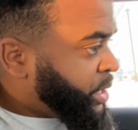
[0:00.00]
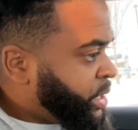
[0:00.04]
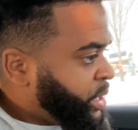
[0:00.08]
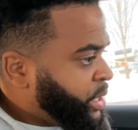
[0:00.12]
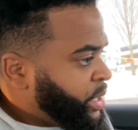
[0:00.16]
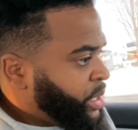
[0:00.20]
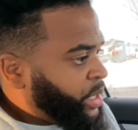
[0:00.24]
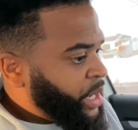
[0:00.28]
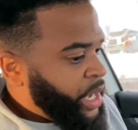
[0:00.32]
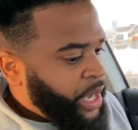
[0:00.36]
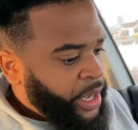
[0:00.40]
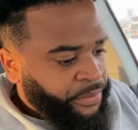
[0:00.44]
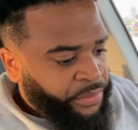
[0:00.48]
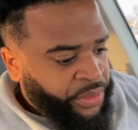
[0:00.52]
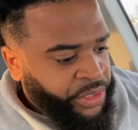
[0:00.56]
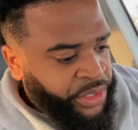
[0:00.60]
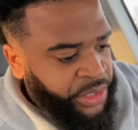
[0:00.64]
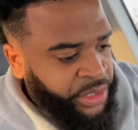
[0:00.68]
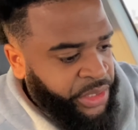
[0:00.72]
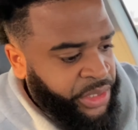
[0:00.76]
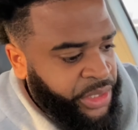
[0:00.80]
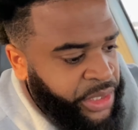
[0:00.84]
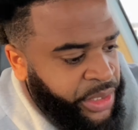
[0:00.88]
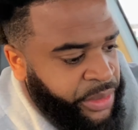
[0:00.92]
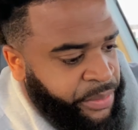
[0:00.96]
i'm
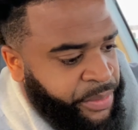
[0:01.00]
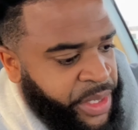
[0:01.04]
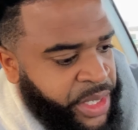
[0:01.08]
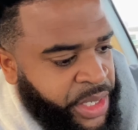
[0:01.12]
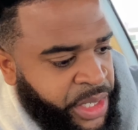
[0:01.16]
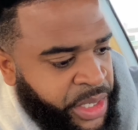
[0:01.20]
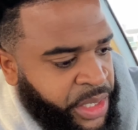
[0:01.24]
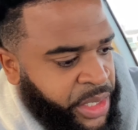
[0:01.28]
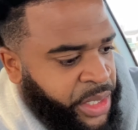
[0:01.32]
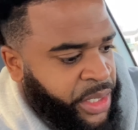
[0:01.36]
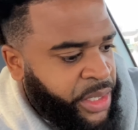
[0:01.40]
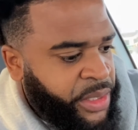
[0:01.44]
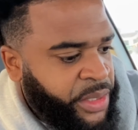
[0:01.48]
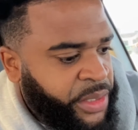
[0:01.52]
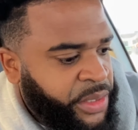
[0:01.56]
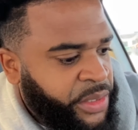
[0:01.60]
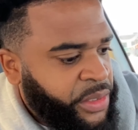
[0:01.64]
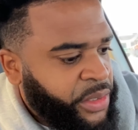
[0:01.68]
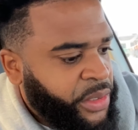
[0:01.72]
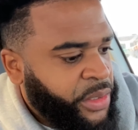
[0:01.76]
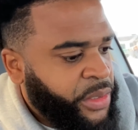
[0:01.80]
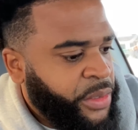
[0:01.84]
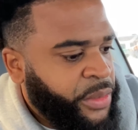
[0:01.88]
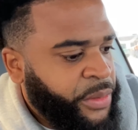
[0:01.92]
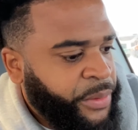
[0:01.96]
good man so
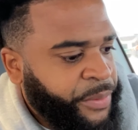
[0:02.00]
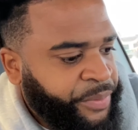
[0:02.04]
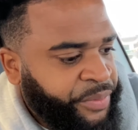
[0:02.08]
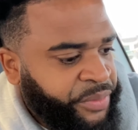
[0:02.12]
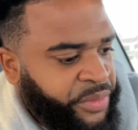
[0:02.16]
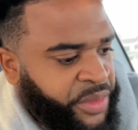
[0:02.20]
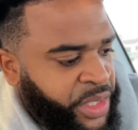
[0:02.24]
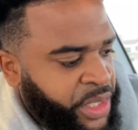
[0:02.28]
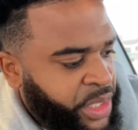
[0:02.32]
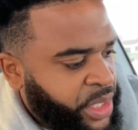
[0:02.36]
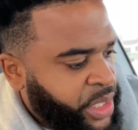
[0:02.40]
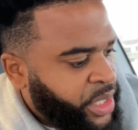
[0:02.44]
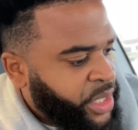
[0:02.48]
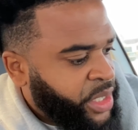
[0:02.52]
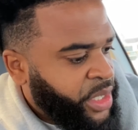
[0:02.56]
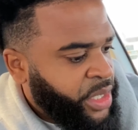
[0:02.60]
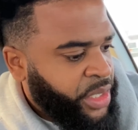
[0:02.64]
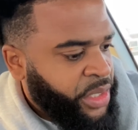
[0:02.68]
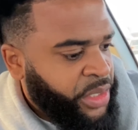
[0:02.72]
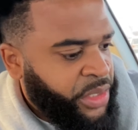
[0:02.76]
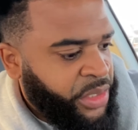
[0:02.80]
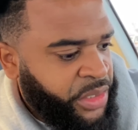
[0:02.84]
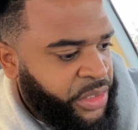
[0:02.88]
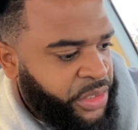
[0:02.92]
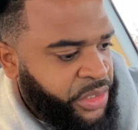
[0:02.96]

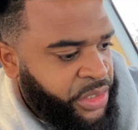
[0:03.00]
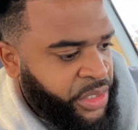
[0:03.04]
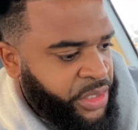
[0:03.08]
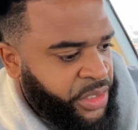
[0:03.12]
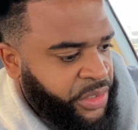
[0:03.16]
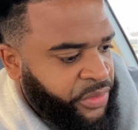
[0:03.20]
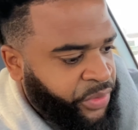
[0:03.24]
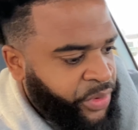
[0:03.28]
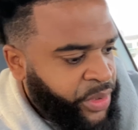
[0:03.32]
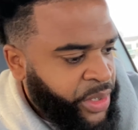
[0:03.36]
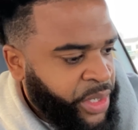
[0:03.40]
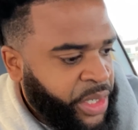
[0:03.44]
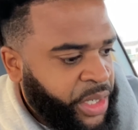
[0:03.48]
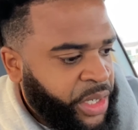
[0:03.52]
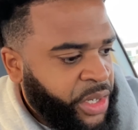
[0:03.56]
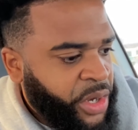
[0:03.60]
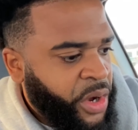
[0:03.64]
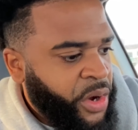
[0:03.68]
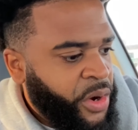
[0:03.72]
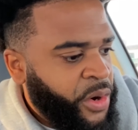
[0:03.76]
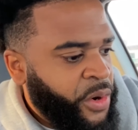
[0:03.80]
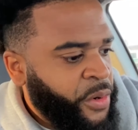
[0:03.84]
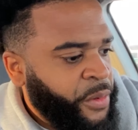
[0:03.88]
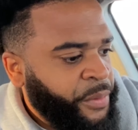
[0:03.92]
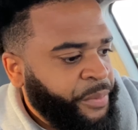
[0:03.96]
just finna
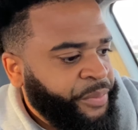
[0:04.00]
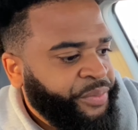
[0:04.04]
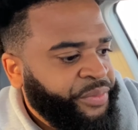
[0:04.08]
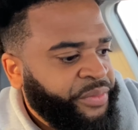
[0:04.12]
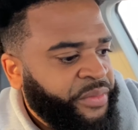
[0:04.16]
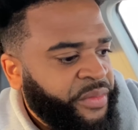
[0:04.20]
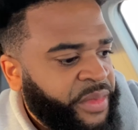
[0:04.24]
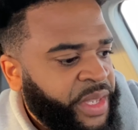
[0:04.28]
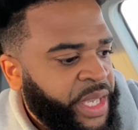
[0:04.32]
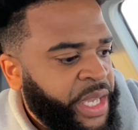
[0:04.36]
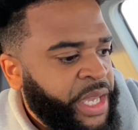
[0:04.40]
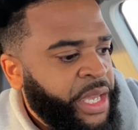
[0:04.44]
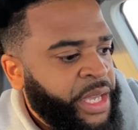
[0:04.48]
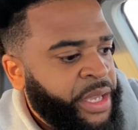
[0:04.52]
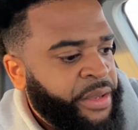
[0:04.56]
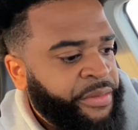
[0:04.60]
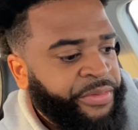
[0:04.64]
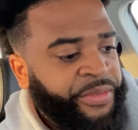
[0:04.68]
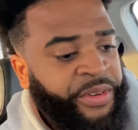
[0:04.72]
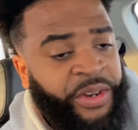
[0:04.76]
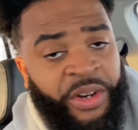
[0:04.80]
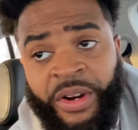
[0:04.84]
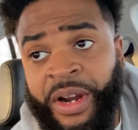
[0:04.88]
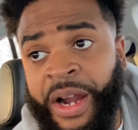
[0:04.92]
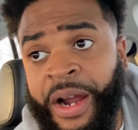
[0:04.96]
go and
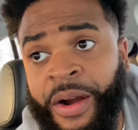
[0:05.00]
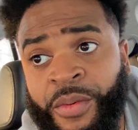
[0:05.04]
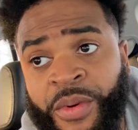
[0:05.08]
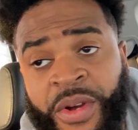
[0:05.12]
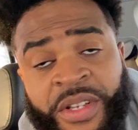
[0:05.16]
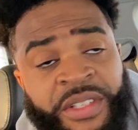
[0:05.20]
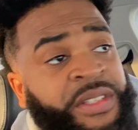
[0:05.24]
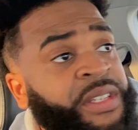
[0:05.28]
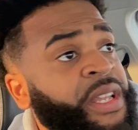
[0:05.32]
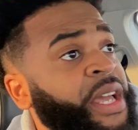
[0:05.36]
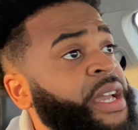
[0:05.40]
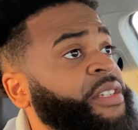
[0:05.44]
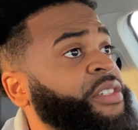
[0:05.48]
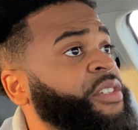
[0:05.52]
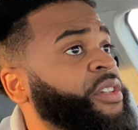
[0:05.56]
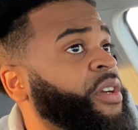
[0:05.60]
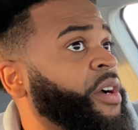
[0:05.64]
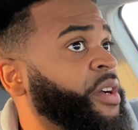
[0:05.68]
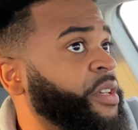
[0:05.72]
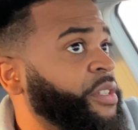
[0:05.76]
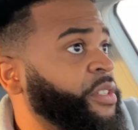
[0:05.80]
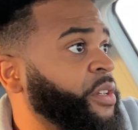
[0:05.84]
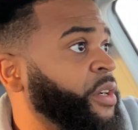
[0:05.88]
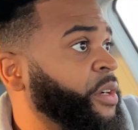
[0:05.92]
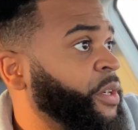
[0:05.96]
figure out what's next y'all
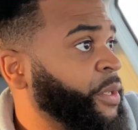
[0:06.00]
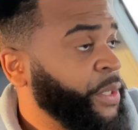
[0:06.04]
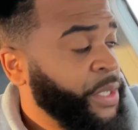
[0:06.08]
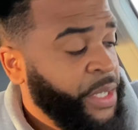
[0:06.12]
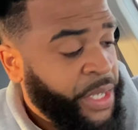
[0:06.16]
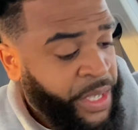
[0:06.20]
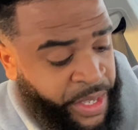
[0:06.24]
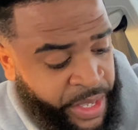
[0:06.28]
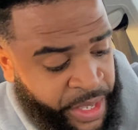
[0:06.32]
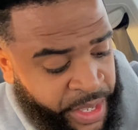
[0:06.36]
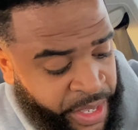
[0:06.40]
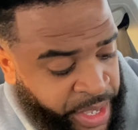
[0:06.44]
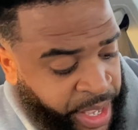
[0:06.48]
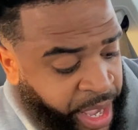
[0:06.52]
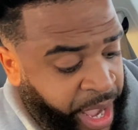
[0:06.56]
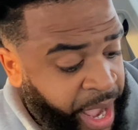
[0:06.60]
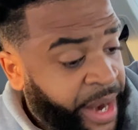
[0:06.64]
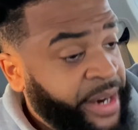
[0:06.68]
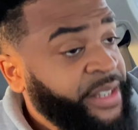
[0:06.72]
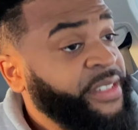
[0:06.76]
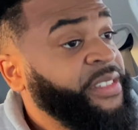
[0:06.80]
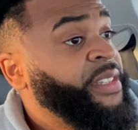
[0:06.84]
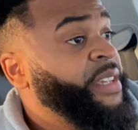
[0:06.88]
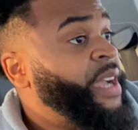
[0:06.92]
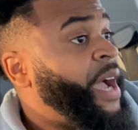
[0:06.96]
so
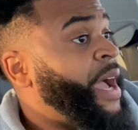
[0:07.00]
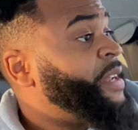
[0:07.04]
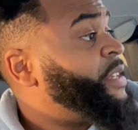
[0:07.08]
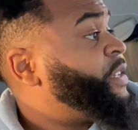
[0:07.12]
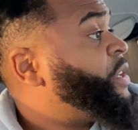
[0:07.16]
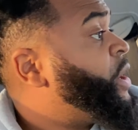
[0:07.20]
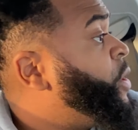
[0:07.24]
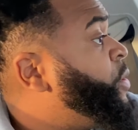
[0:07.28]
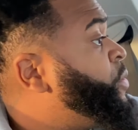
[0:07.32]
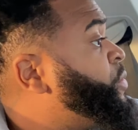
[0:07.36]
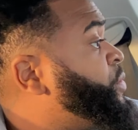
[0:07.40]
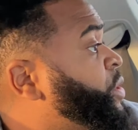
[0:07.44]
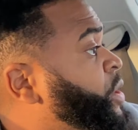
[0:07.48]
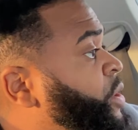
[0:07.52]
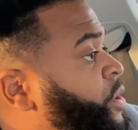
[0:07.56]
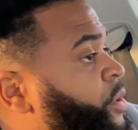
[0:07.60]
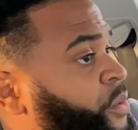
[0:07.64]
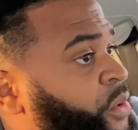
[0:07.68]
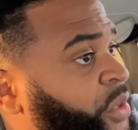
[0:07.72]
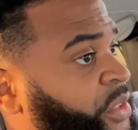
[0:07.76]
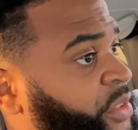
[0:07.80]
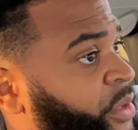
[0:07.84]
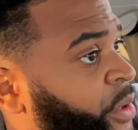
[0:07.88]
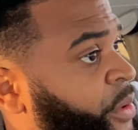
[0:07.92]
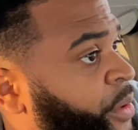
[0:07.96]
honestly i don't know
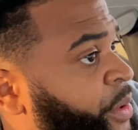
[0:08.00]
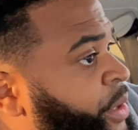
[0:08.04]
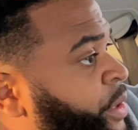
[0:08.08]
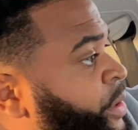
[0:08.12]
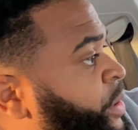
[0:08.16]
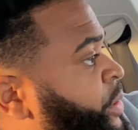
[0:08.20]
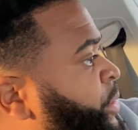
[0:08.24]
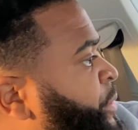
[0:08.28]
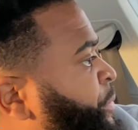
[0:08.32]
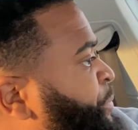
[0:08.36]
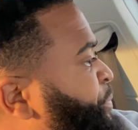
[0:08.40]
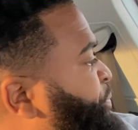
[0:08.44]
what's going on